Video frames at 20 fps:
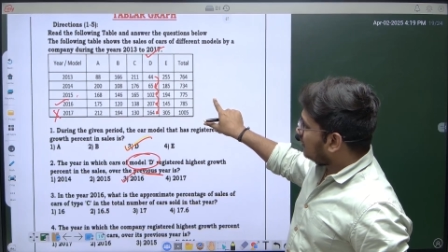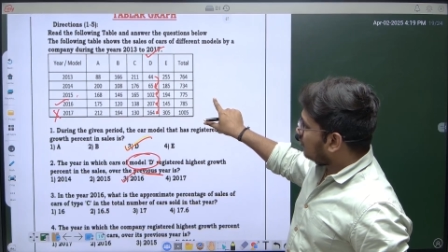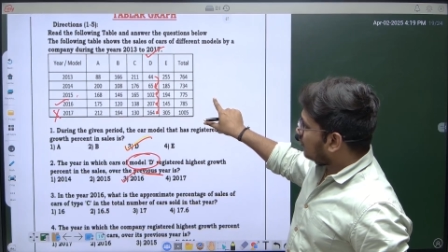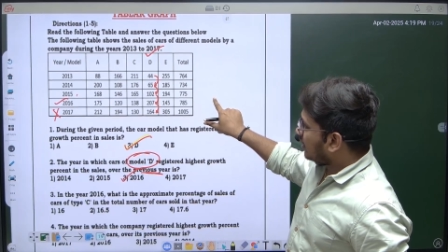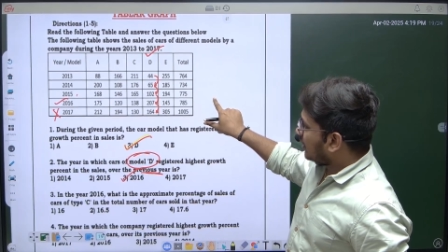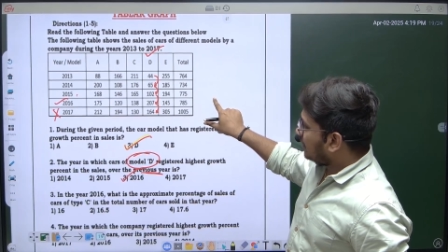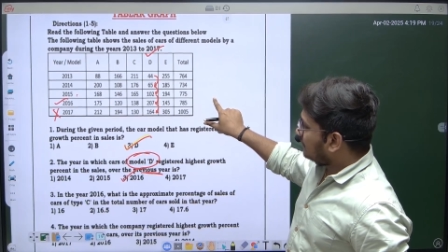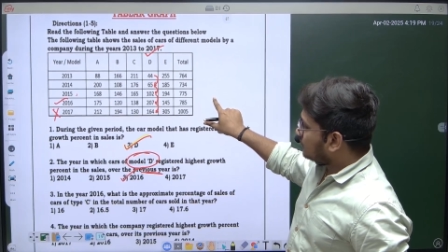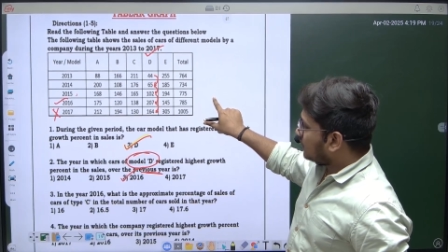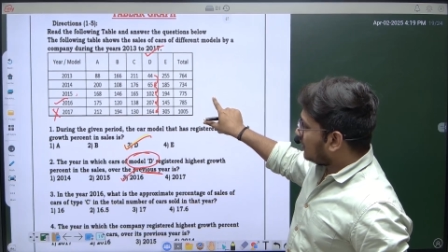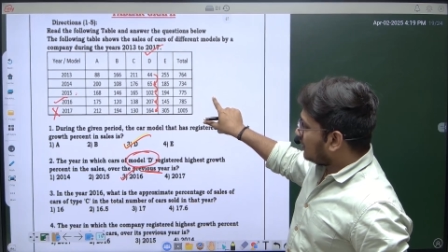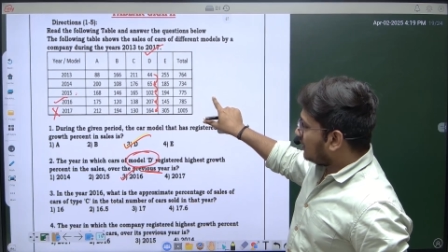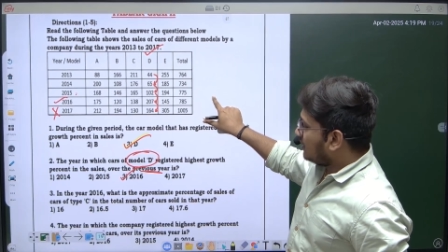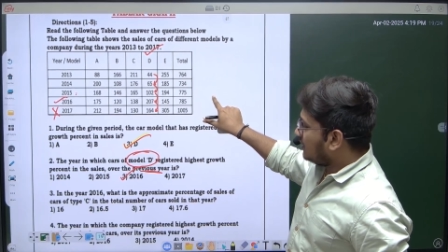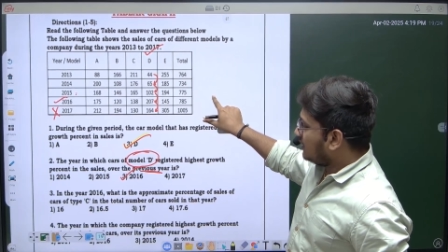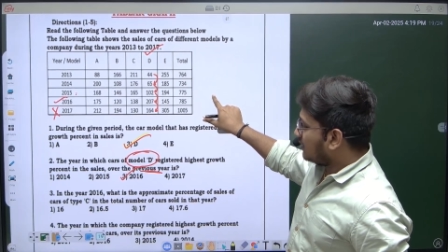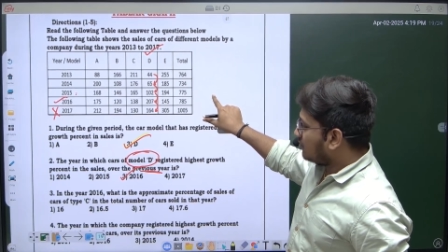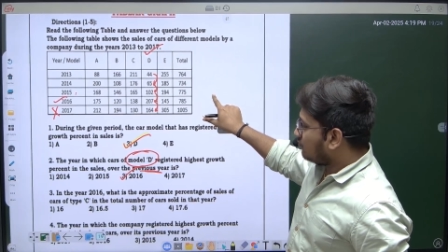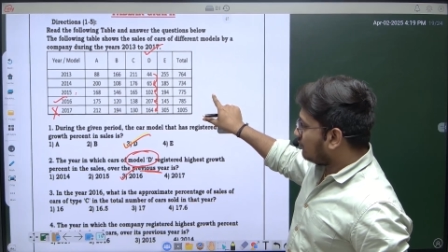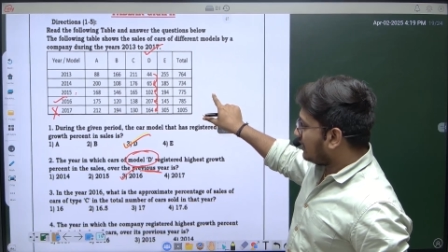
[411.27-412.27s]
Okay,
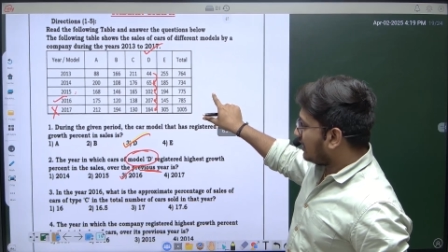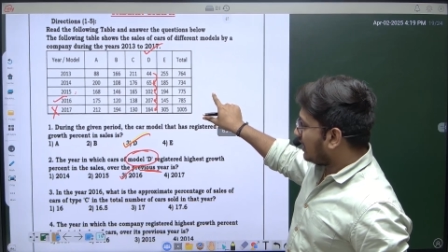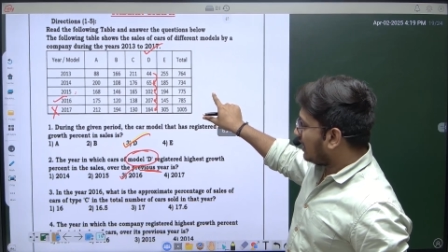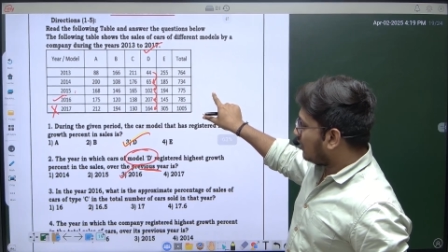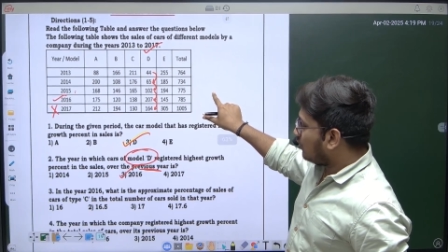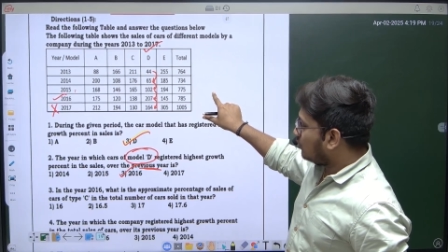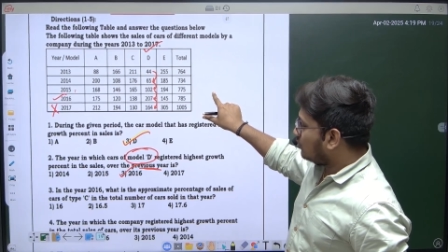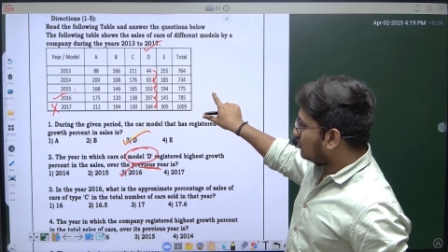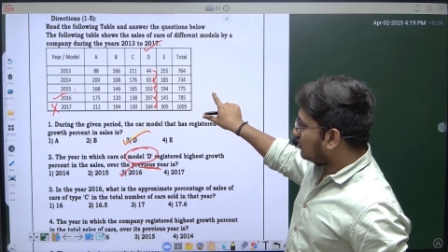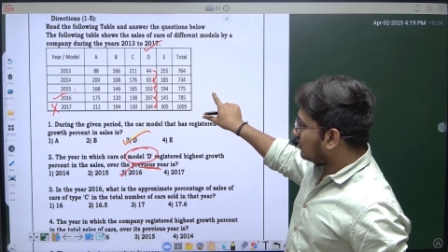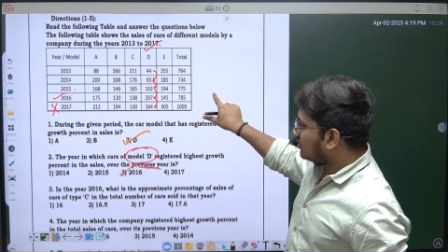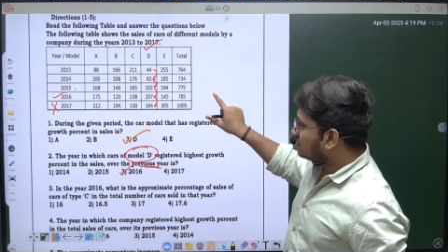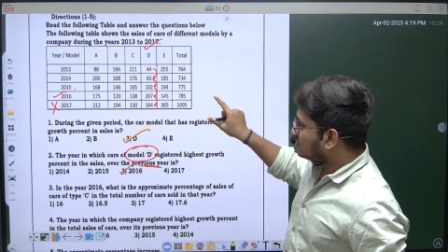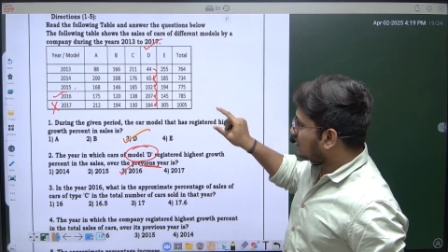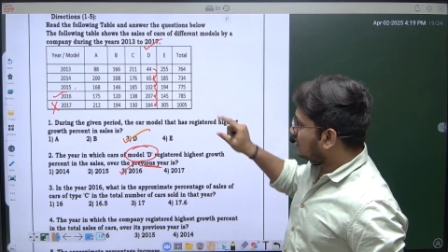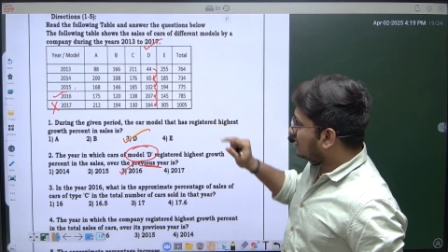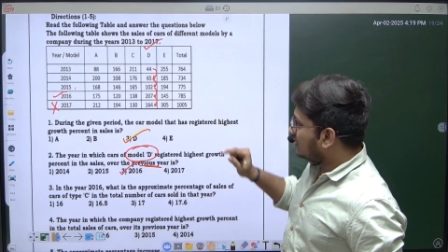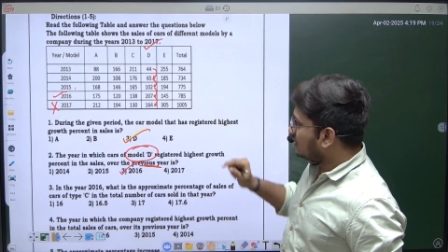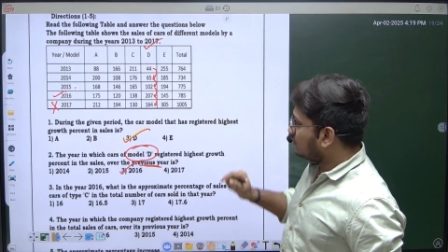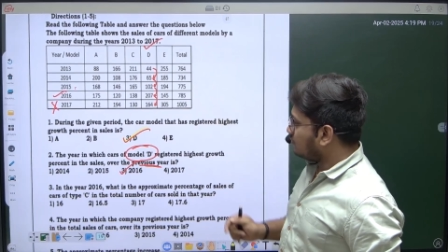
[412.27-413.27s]
here we have a
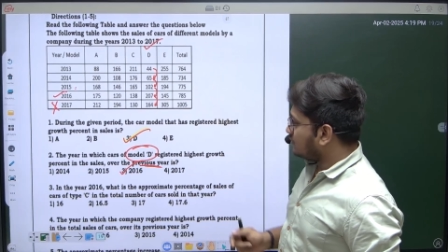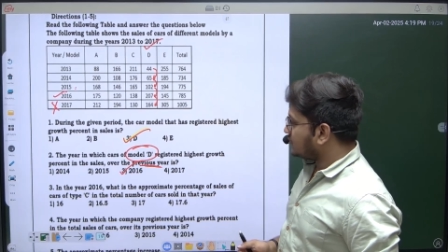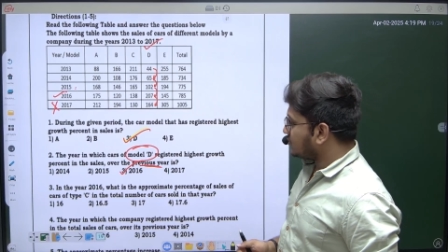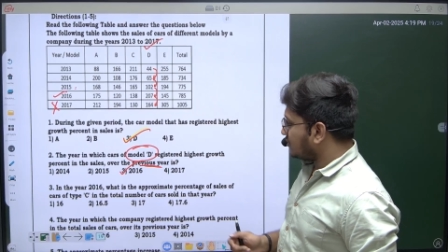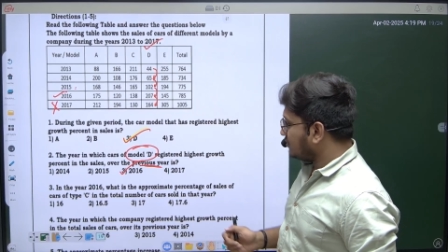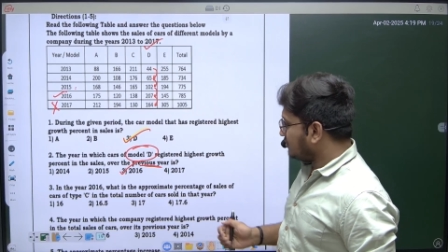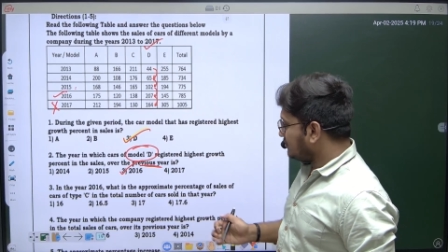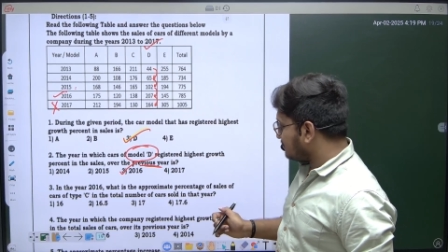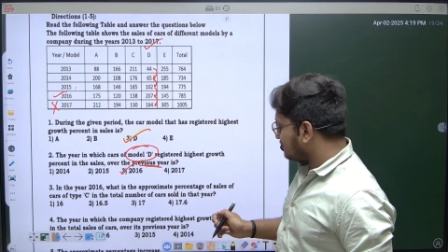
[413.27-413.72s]
third question.